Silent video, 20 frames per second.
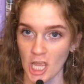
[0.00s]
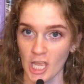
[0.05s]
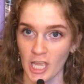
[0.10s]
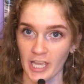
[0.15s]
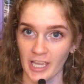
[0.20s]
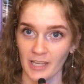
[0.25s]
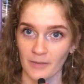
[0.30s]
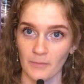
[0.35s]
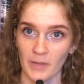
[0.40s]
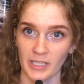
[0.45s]

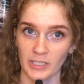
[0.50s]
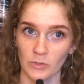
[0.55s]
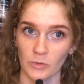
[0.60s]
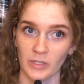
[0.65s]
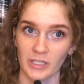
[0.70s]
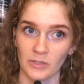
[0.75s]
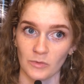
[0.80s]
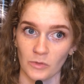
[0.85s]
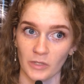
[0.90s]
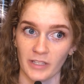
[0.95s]
in my
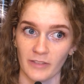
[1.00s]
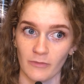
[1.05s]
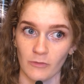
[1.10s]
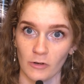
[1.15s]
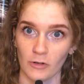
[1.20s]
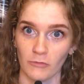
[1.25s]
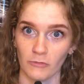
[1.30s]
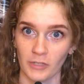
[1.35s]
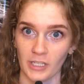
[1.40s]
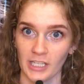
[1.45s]

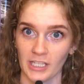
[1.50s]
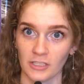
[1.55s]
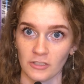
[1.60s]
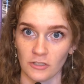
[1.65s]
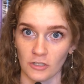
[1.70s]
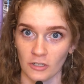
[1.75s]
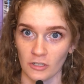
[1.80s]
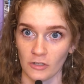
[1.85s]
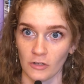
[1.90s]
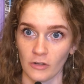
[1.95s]
2024 reading
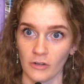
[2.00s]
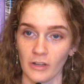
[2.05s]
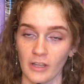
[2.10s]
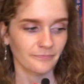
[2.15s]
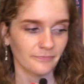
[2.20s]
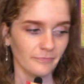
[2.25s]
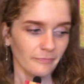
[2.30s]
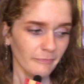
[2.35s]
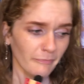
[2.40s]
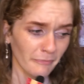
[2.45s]
journal.
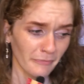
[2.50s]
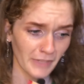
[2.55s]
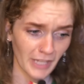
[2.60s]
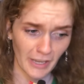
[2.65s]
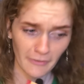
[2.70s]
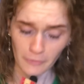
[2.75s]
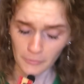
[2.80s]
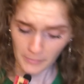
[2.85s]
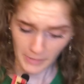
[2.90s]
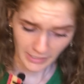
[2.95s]

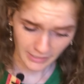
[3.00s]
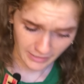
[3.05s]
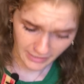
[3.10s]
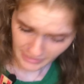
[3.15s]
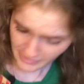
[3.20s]
If you made it this